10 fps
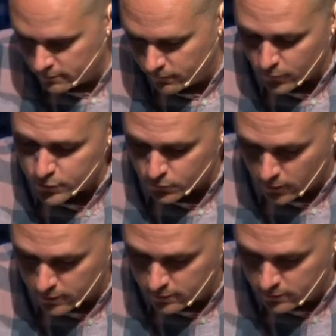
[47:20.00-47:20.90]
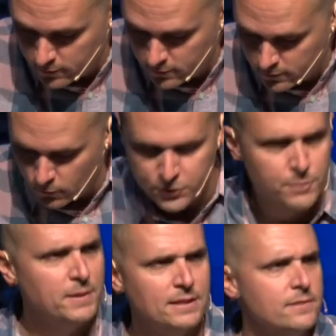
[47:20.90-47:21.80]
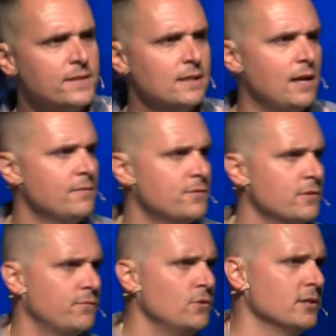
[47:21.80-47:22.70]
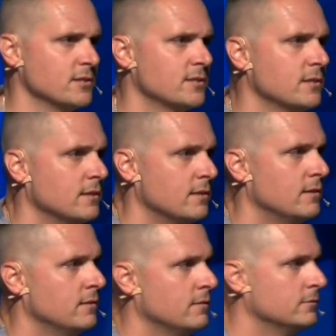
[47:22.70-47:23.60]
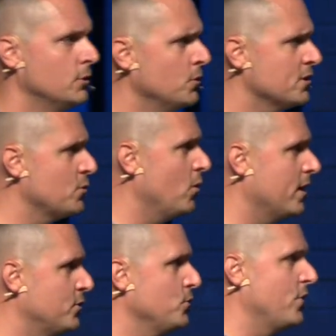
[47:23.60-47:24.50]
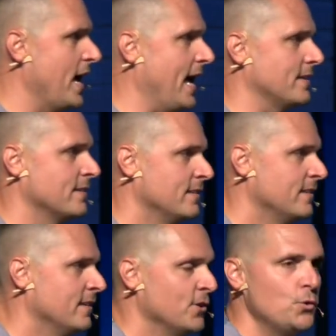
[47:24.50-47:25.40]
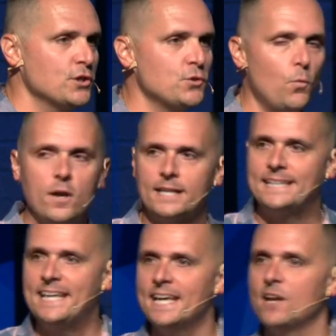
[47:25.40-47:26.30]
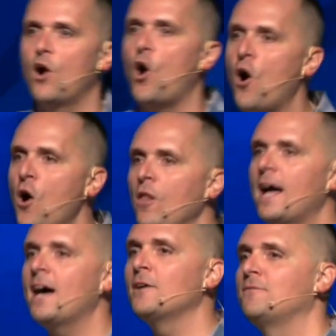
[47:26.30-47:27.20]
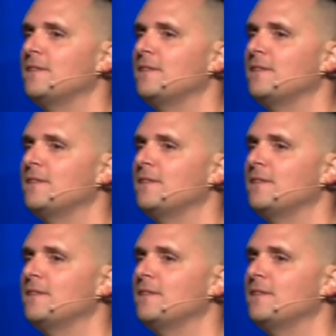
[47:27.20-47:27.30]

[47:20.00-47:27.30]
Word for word: First one, we should be living life to the fullest. Who doesn't want to do that? Who doesn't want to get all out of